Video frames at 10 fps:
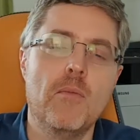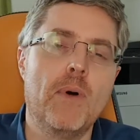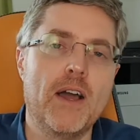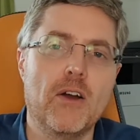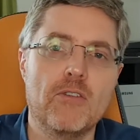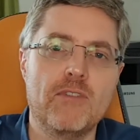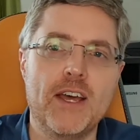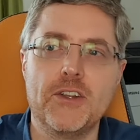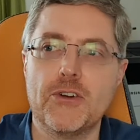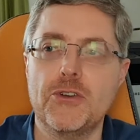by our
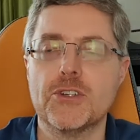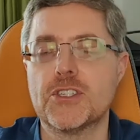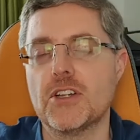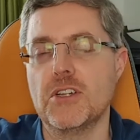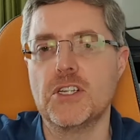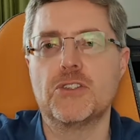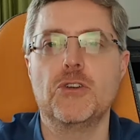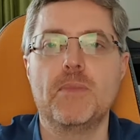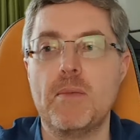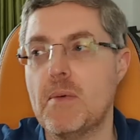vendor, who is suddenly
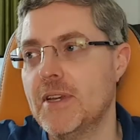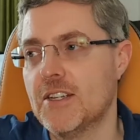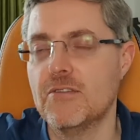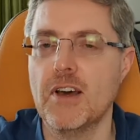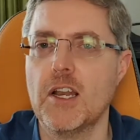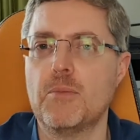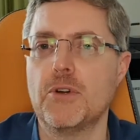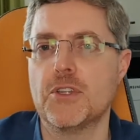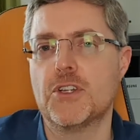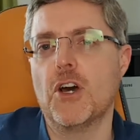sued by maybe a developer
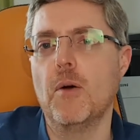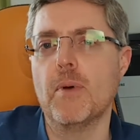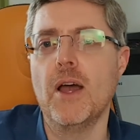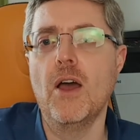at the top.